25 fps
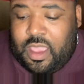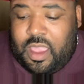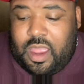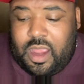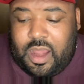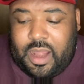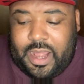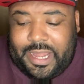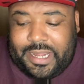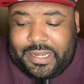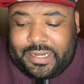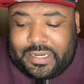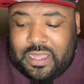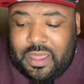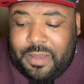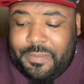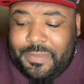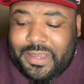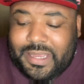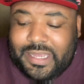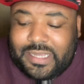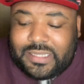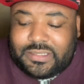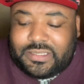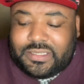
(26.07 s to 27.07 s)
All right,
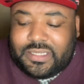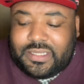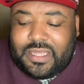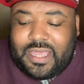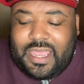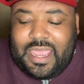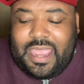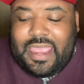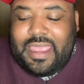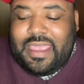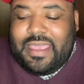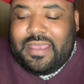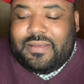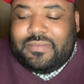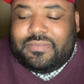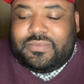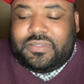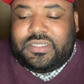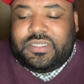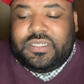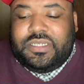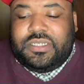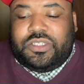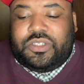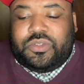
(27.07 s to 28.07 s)
coming into the
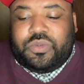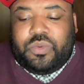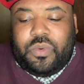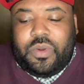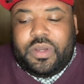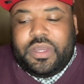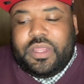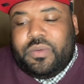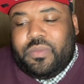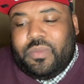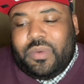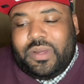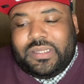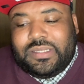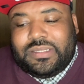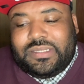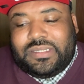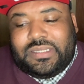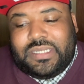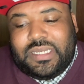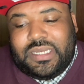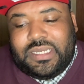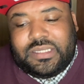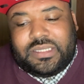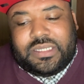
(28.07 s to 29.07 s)
AFC 21
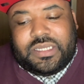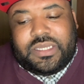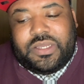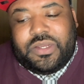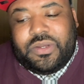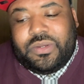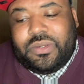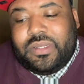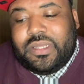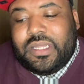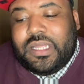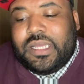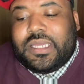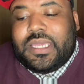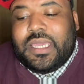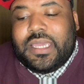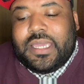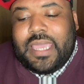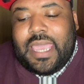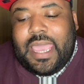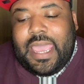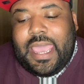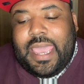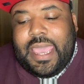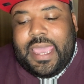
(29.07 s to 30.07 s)
season, you're
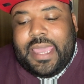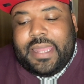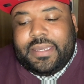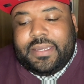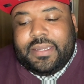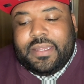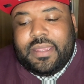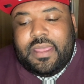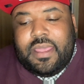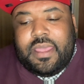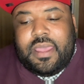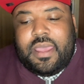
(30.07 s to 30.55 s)
looking at